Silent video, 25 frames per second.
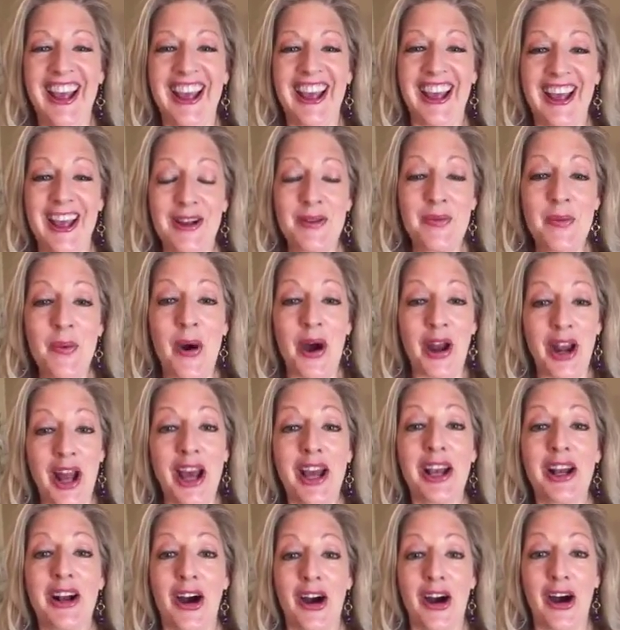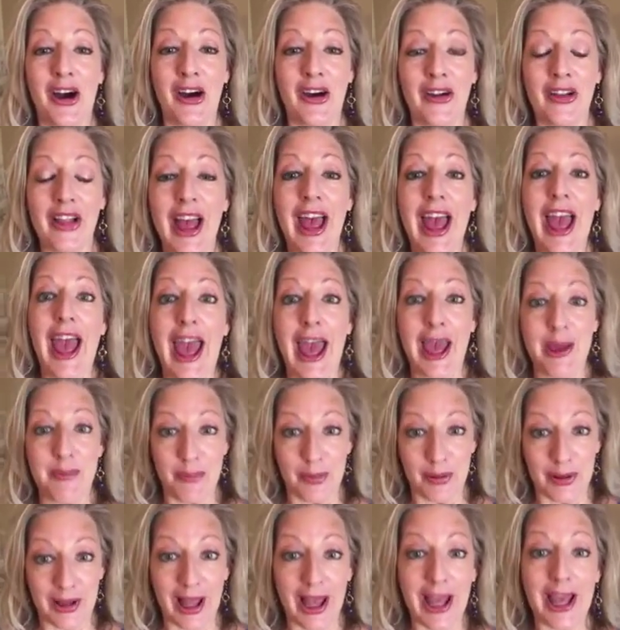in what I call a
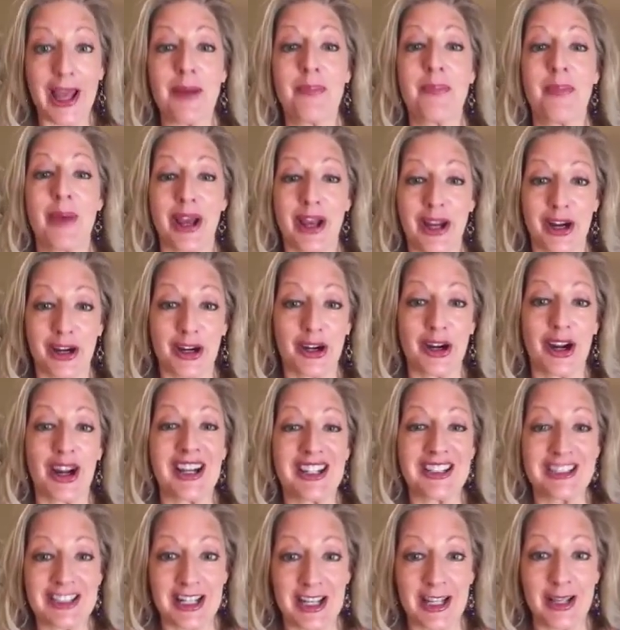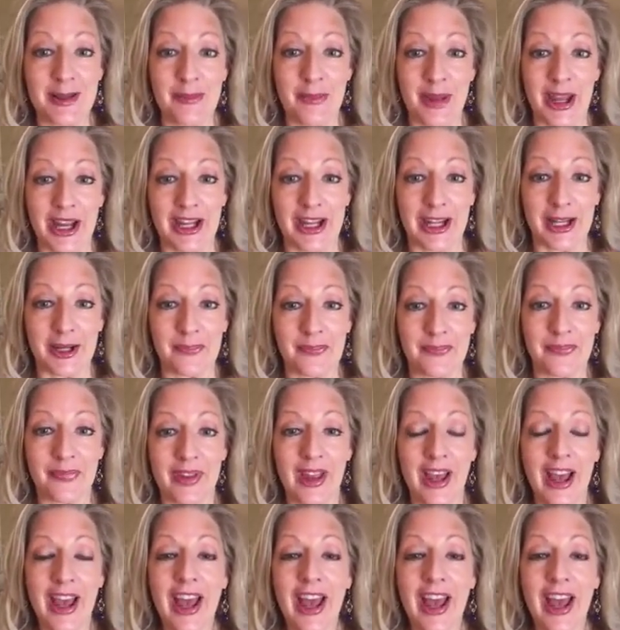Play Bigger team meeting.